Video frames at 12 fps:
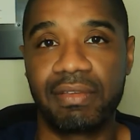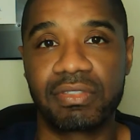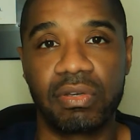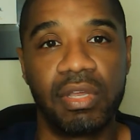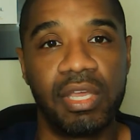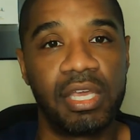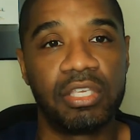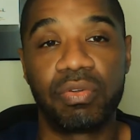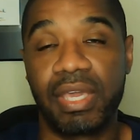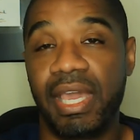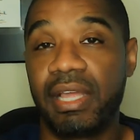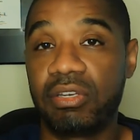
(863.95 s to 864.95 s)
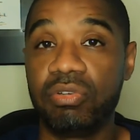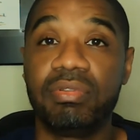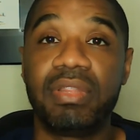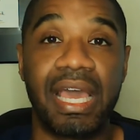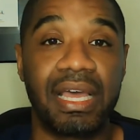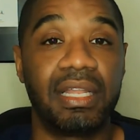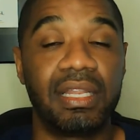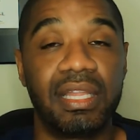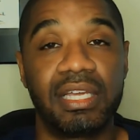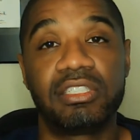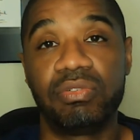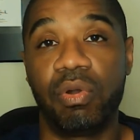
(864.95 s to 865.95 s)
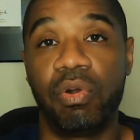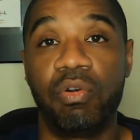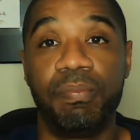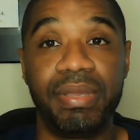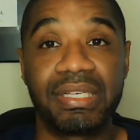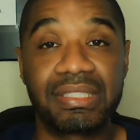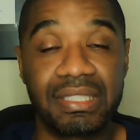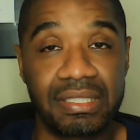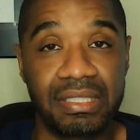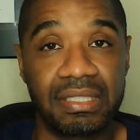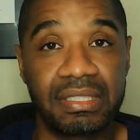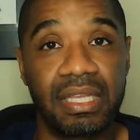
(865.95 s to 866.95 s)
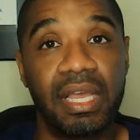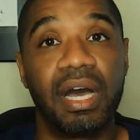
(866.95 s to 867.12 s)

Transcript: So you can't do that unless you own businesses,